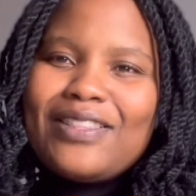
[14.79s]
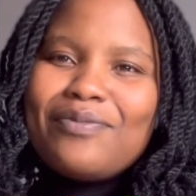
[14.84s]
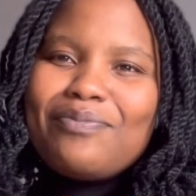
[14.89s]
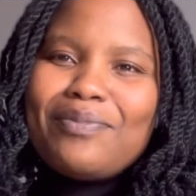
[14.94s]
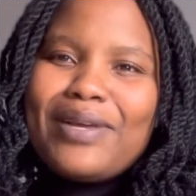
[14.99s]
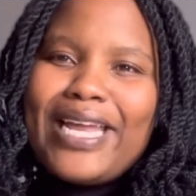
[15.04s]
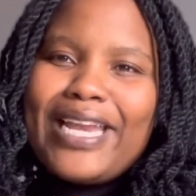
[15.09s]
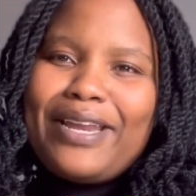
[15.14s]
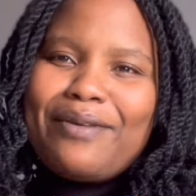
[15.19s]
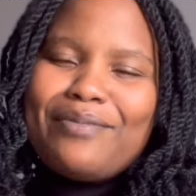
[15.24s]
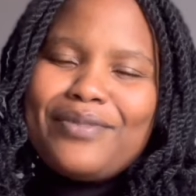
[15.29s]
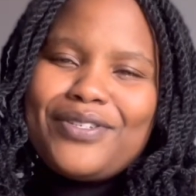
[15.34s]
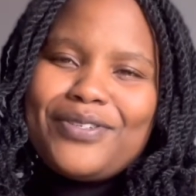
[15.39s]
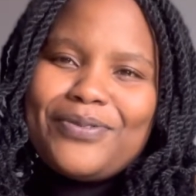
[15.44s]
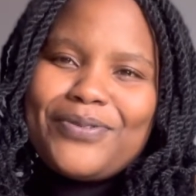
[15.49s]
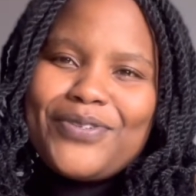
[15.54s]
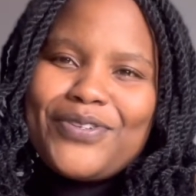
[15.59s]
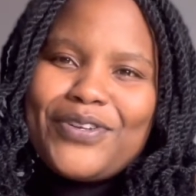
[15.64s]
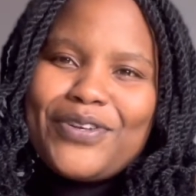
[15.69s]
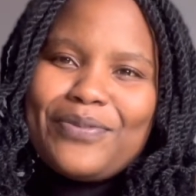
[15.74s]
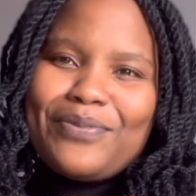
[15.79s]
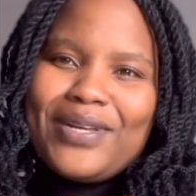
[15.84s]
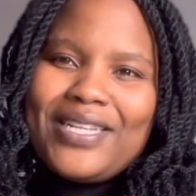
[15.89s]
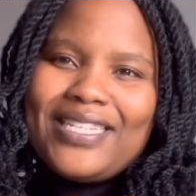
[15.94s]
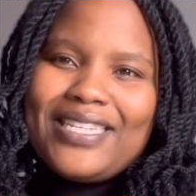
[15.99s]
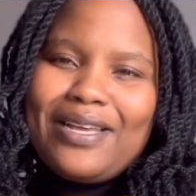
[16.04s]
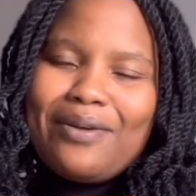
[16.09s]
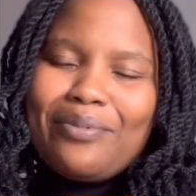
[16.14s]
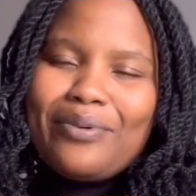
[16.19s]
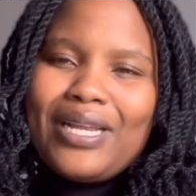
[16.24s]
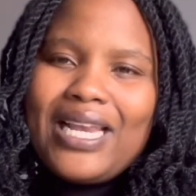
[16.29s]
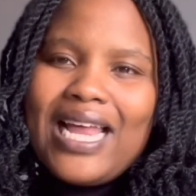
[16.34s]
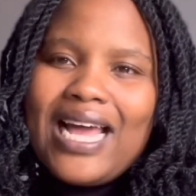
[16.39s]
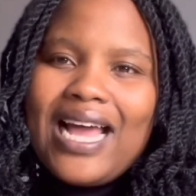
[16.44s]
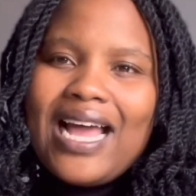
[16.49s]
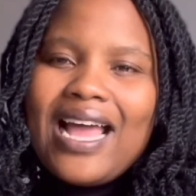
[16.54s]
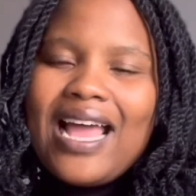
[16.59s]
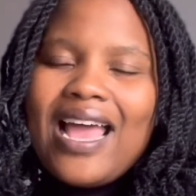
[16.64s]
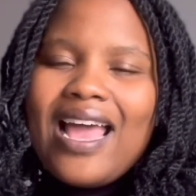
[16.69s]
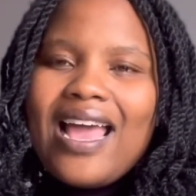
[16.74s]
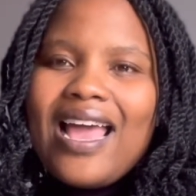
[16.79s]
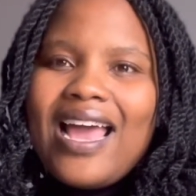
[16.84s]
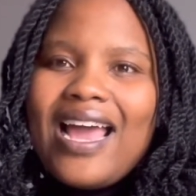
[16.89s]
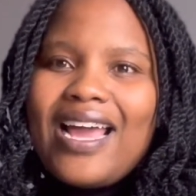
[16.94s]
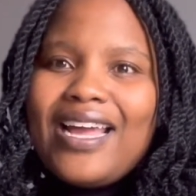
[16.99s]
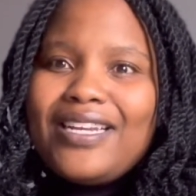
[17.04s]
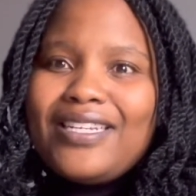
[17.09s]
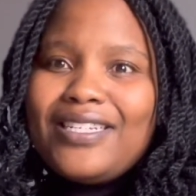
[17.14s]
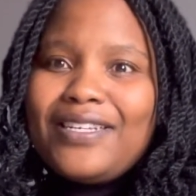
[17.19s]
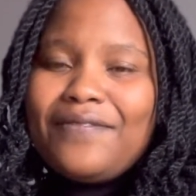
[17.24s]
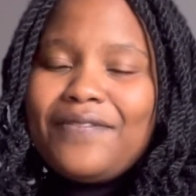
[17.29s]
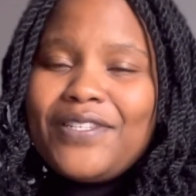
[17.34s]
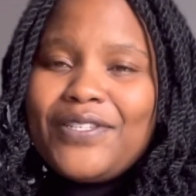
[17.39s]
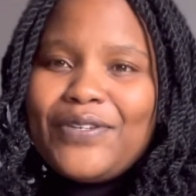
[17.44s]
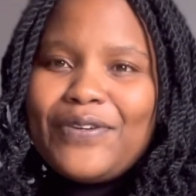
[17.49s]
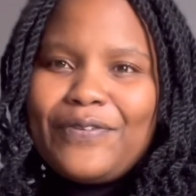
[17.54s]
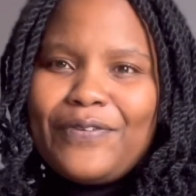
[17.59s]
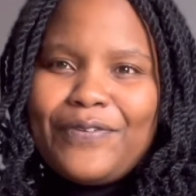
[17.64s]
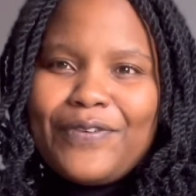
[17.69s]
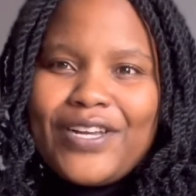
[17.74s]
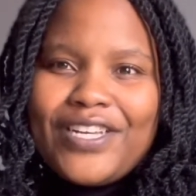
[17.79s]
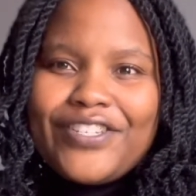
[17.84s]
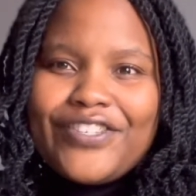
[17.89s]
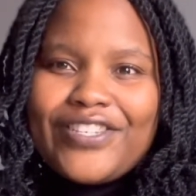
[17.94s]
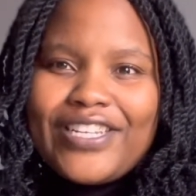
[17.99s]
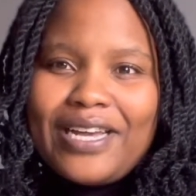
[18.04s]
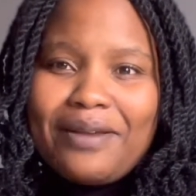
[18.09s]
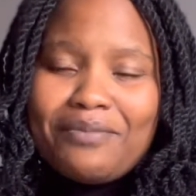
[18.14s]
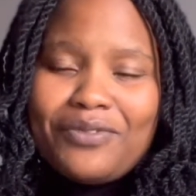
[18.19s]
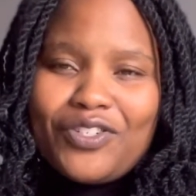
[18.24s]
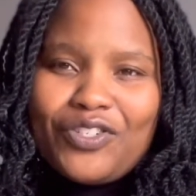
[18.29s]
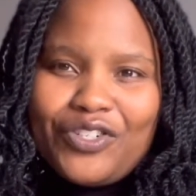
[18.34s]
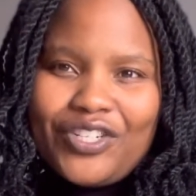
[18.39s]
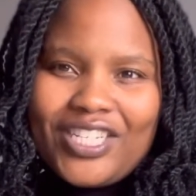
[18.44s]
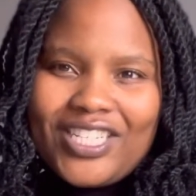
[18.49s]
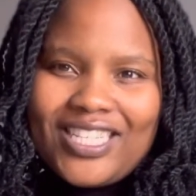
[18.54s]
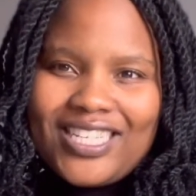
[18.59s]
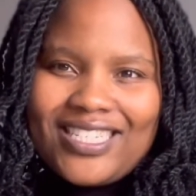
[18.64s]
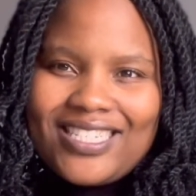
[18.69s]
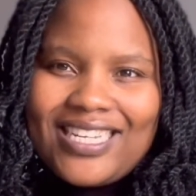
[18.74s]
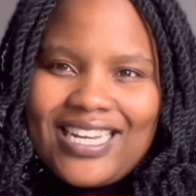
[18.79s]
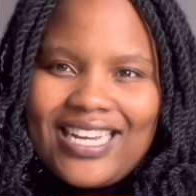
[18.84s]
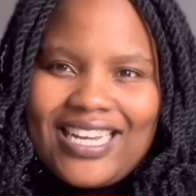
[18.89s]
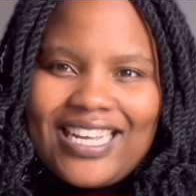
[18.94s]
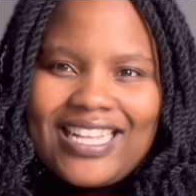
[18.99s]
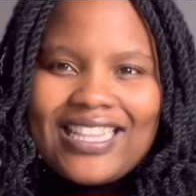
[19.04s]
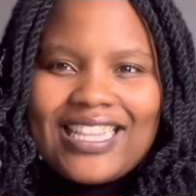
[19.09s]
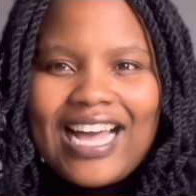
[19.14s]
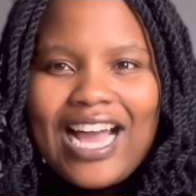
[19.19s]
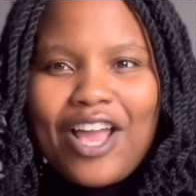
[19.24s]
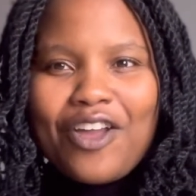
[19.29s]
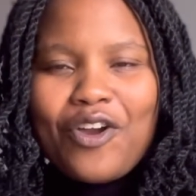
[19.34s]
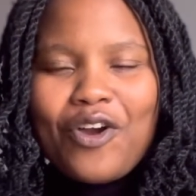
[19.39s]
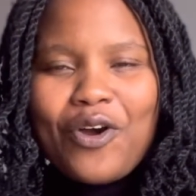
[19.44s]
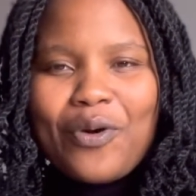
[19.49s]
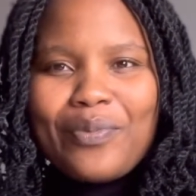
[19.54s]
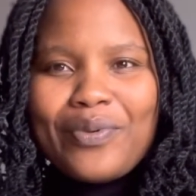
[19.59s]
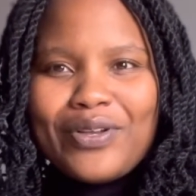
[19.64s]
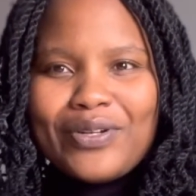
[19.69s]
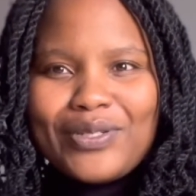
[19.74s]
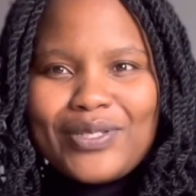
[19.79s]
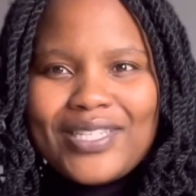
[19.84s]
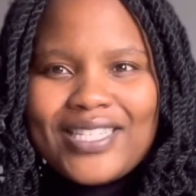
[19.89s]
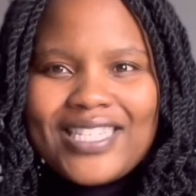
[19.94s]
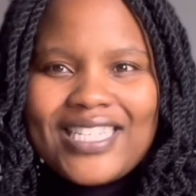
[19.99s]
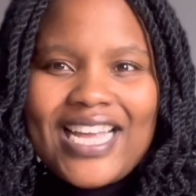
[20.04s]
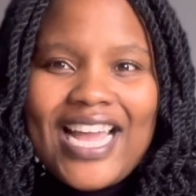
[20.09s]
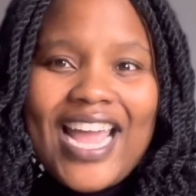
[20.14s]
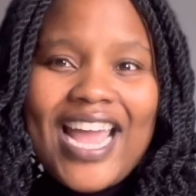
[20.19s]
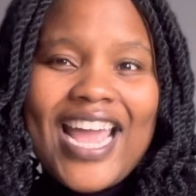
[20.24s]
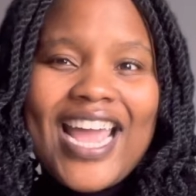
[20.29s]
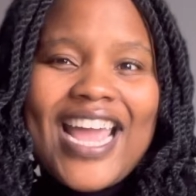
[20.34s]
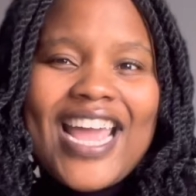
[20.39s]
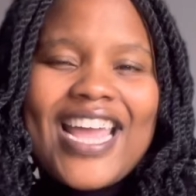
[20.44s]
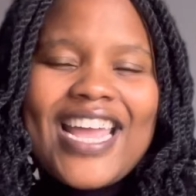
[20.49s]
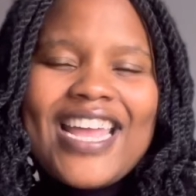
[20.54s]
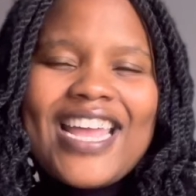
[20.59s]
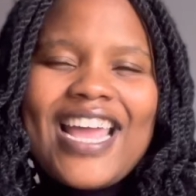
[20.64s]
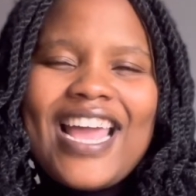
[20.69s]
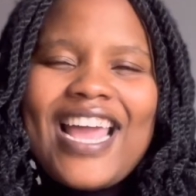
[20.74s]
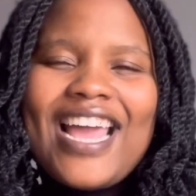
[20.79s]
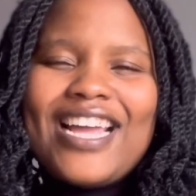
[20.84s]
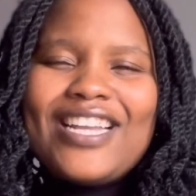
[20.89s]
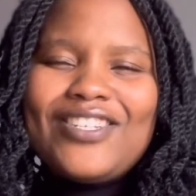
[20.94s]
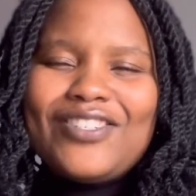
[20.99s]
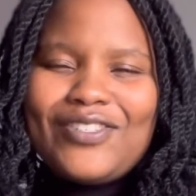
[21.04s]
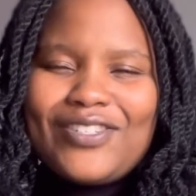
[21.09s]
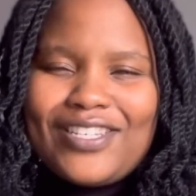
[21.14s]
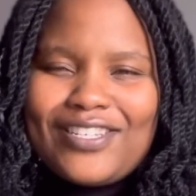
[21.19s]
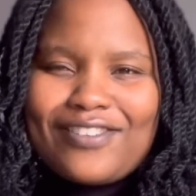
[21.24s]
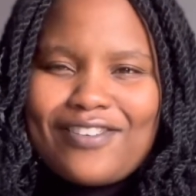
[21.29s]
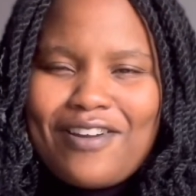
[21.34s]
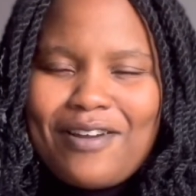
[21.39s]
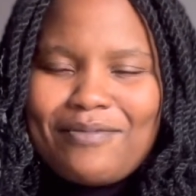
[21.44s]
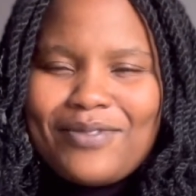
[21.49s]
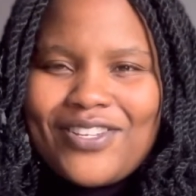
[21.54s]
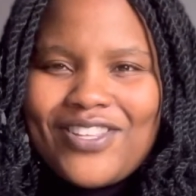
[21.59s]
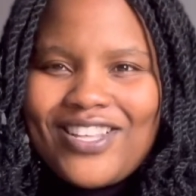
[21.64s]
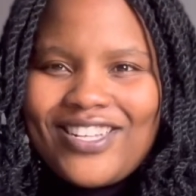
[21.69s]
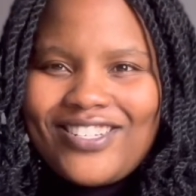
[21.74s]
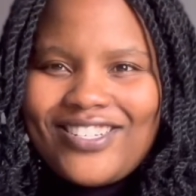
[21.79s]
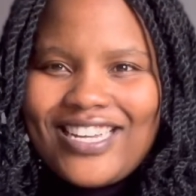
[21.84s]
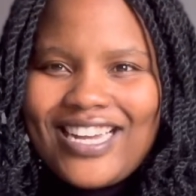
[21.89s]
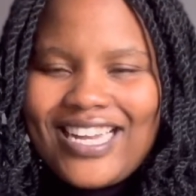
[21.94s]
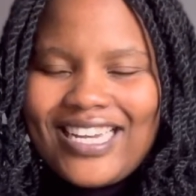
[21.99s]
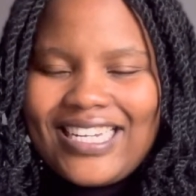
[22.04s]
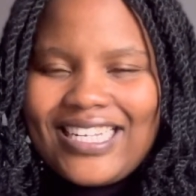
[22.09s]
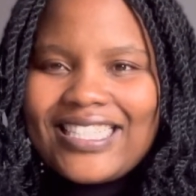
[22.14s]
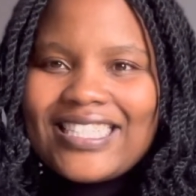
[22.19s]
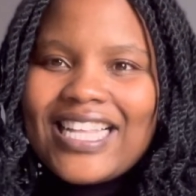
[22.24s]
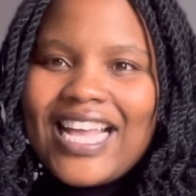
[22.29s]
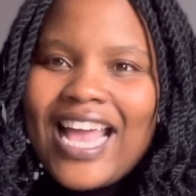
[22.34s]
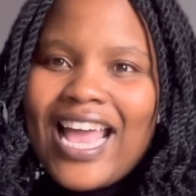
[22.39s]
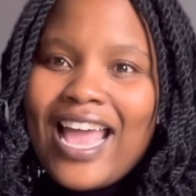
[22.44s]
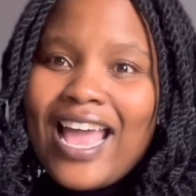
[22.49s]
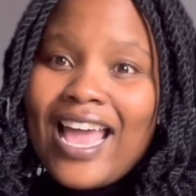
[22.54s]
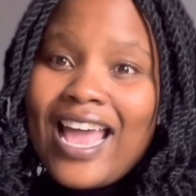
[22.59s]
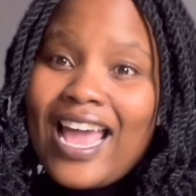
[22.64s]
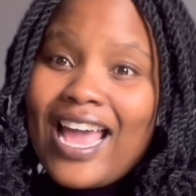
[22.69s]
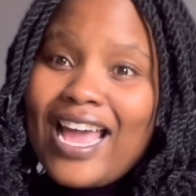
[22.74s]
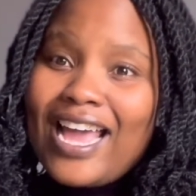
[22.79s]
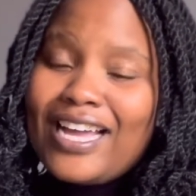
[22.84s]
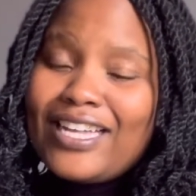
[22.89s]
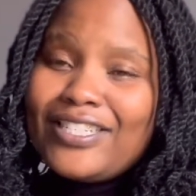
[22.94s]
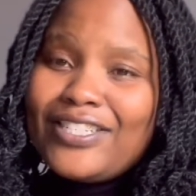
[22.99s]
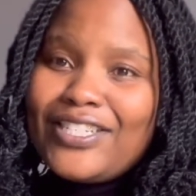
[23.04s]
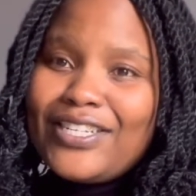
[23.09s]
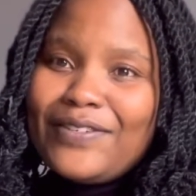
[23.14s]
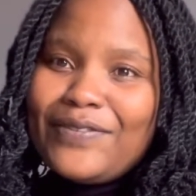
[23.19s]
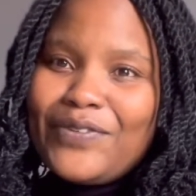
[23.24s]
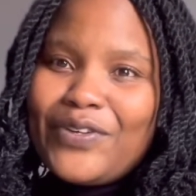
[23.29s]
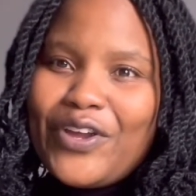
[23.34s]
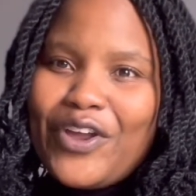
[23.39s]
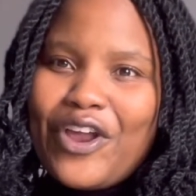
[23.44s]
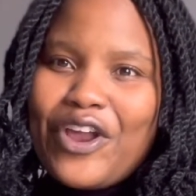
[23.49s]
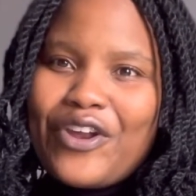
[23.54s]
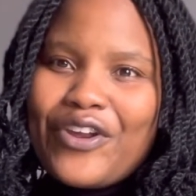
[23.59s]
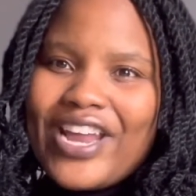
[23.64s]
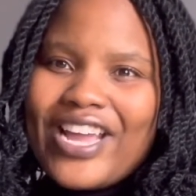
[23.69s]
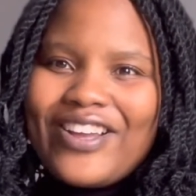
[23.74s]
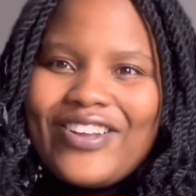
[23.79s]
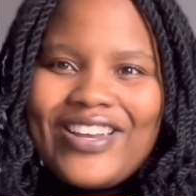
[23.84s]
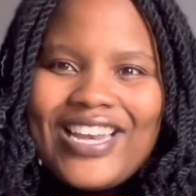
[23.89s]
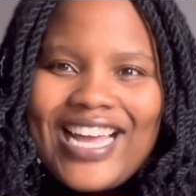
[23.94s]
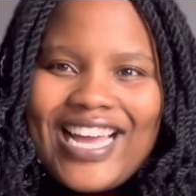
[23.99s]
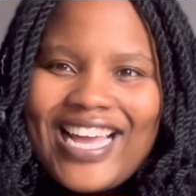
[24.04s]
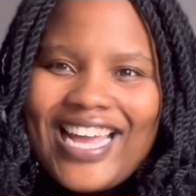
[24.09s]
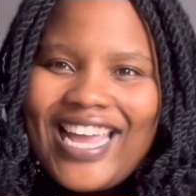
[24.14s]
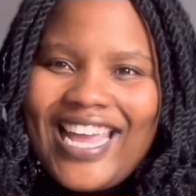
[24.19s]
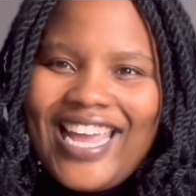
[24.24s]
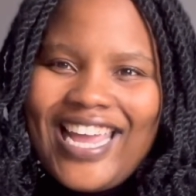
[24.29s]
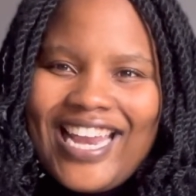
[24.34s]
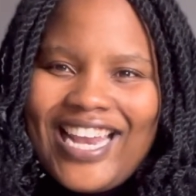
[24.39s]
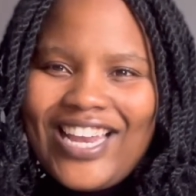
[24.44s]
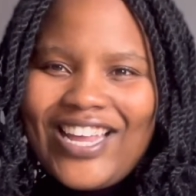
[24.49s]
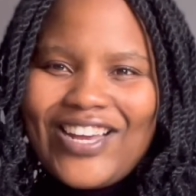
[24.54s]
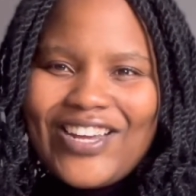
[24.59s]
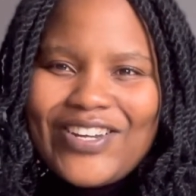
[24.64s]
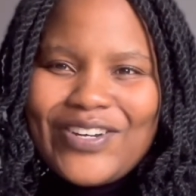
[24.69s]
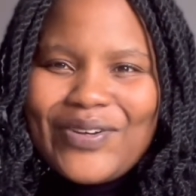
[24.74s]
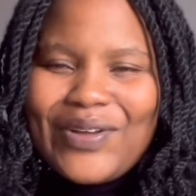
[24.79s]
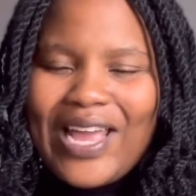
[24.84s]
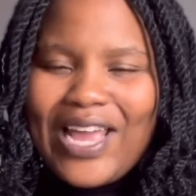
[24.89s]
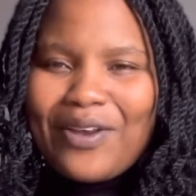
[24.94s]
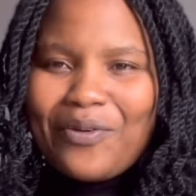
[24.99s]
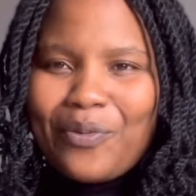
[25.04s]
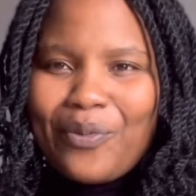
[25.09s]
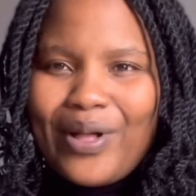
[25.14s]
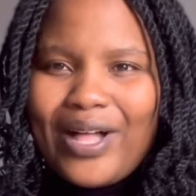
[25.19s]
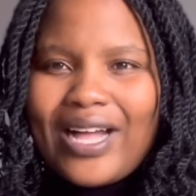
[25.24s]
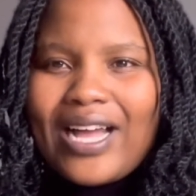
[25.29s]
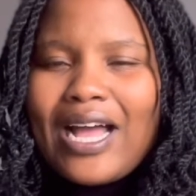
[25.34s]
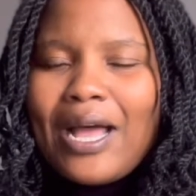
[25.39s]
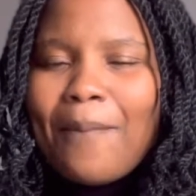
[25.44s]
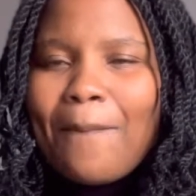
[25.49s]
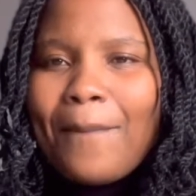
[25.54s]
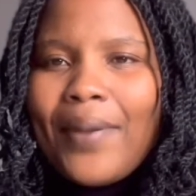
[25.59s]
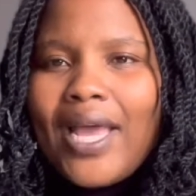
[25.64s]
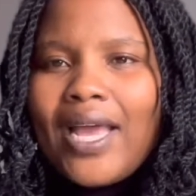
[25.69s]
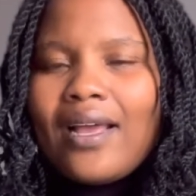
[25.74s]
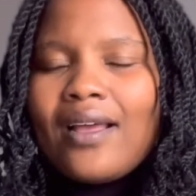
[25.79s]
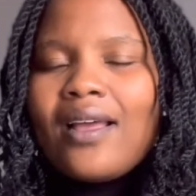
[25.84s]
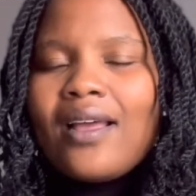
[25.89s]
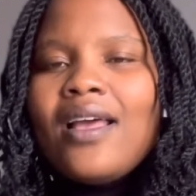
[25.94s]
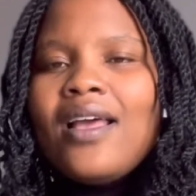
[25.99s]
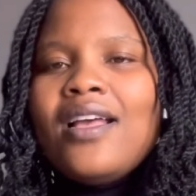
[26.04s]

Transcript: My name is Matebola, and if it's your first time joining the channel, I hope you'll stay and you'll subscribe to the channel. And if you're a regular, hello and welcome back.